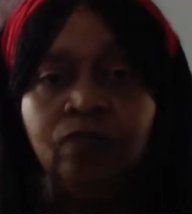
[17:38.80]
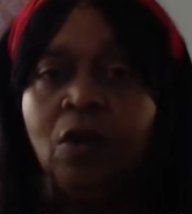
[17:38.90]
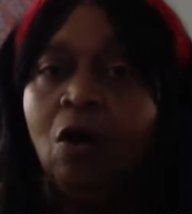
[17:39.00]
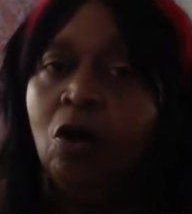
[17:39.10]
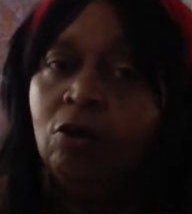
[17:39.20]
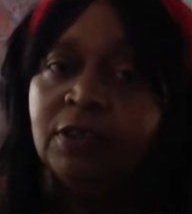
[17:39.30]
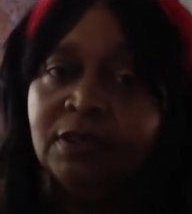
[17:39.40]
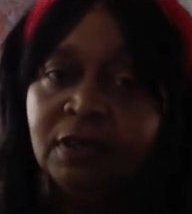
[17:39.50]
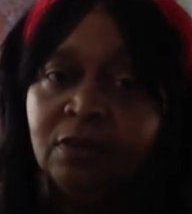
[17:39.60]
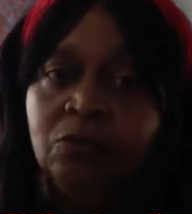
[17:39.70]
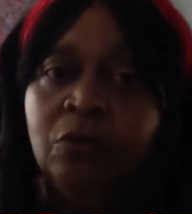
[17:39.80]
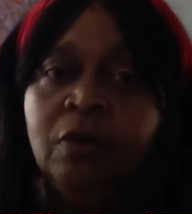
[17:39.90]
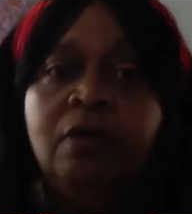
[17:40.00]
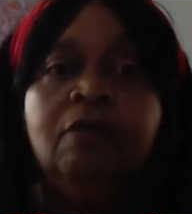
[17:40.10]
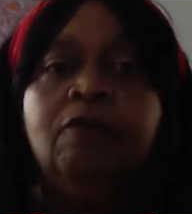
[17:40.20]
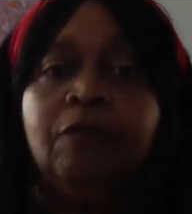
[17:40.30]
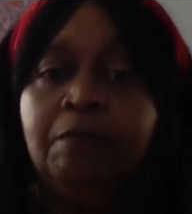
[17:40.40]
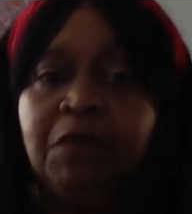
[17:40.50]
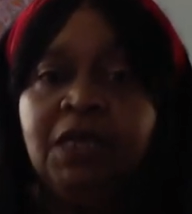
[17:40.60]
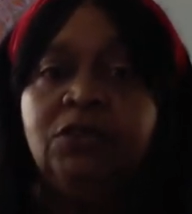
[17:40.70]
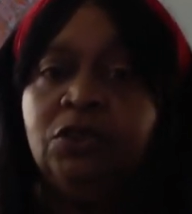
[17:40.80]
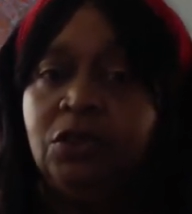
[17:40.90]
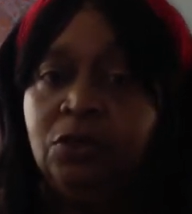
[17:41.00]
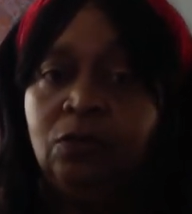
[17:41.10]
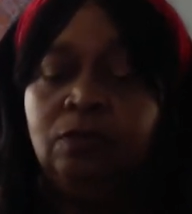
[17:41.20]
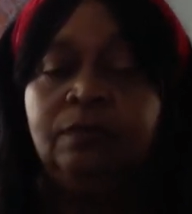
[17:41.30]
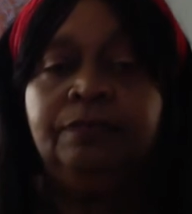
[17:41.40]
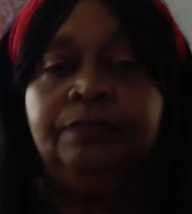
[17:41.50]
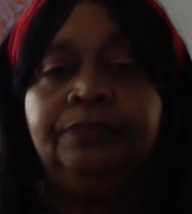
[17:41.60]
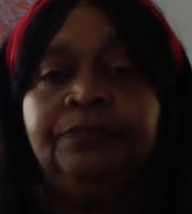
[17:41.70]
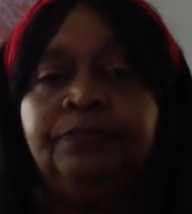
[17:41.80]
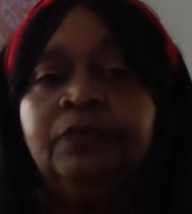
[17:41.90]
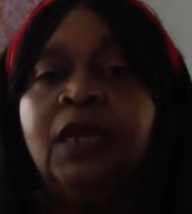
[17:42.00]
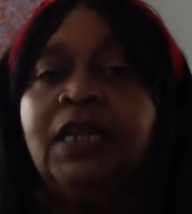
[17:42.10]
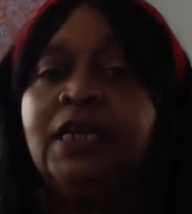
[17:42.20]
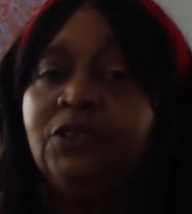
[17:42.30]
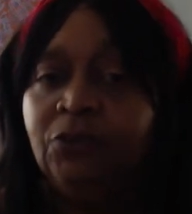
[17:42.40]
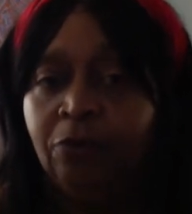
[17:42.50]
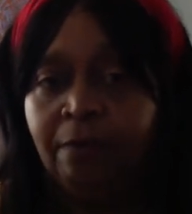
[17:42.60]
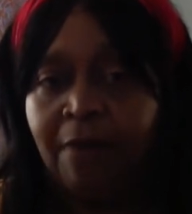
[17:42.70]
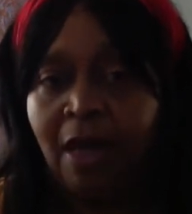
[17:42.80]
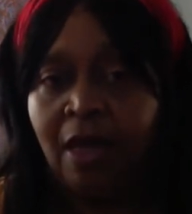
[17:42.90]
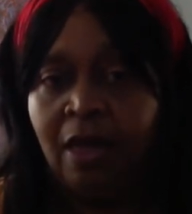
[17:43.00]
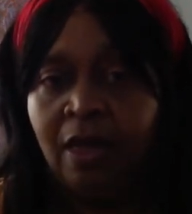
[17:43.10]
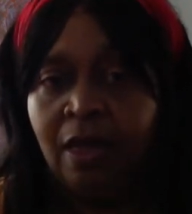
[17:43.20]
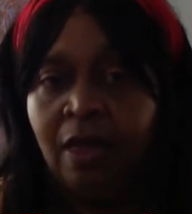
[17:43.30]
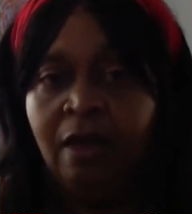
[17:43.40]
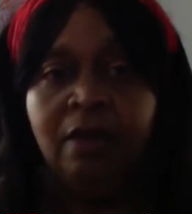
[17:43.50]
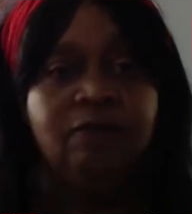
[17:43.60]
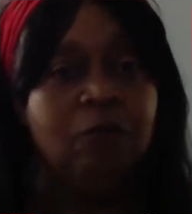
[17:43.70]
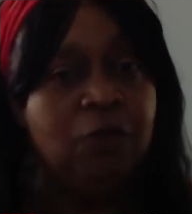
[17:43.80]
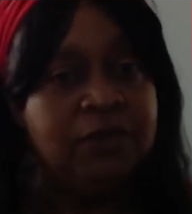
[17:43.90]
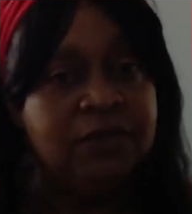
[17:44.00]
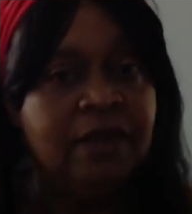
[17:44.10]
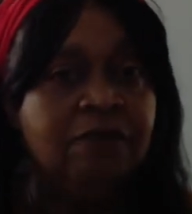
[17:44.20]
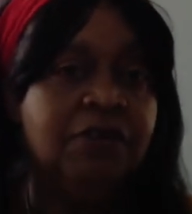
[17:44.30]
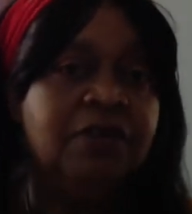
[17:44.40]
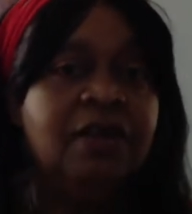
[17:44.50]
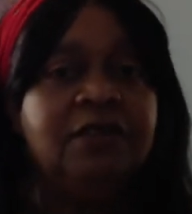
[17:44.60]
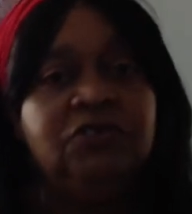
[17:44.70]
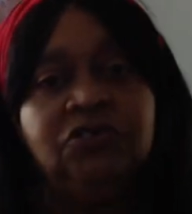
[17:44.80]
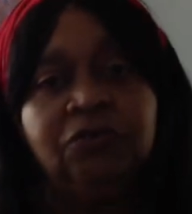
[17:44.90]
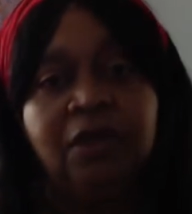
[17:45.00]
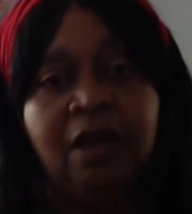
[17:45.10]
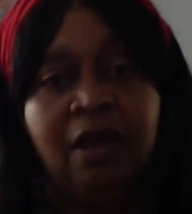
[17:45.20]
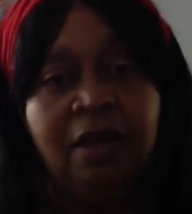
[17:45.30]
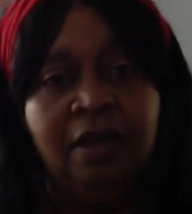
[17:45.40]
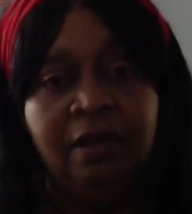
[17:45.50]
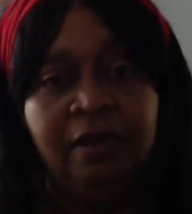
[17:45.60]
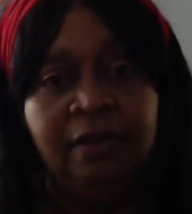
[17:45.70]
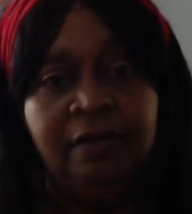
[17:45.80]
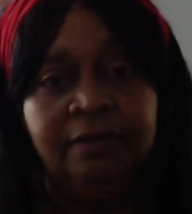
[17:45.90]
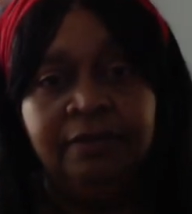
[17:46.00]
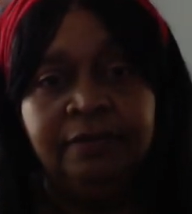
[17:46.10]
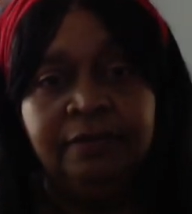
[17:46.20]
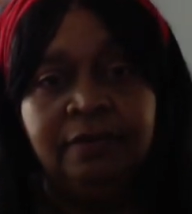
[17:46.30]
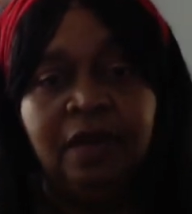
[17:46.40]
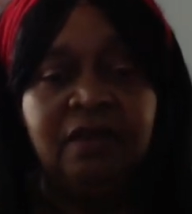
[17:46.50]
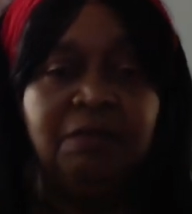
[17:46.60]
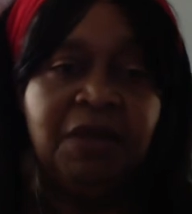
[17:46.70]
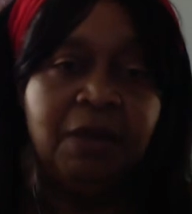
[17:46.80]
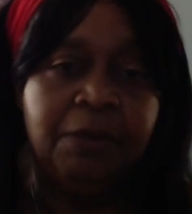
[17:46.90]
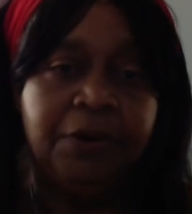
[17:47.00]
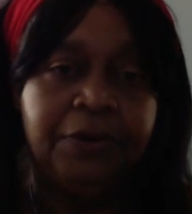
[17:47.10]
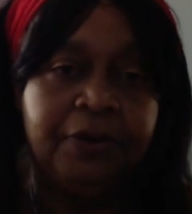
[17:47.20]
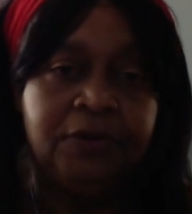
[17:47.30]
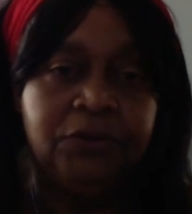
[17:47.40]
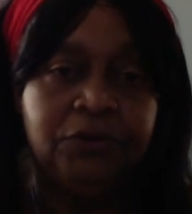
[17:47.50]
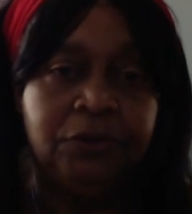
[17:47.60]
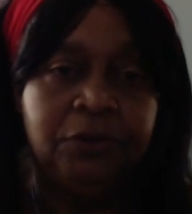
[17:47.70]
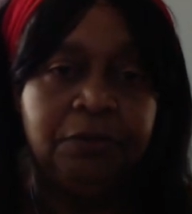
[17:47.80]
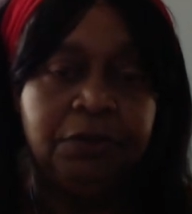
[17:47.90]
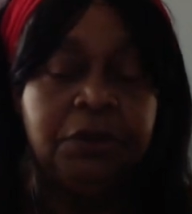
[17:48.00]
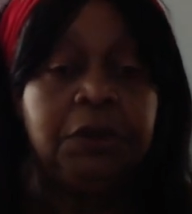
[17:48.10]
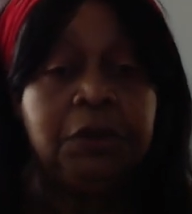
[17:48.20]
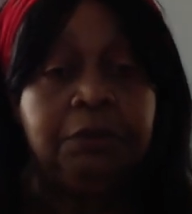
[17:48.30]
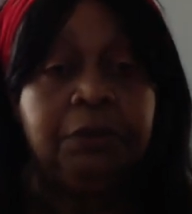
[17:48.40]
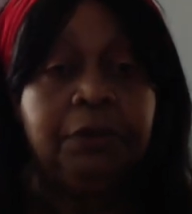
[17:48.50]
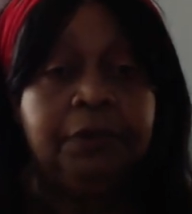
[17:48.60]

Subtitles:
all is good from me to you. And that's Yoruba, from West Africa, Nigeria. Not the bad part of Nigeria, but the good part.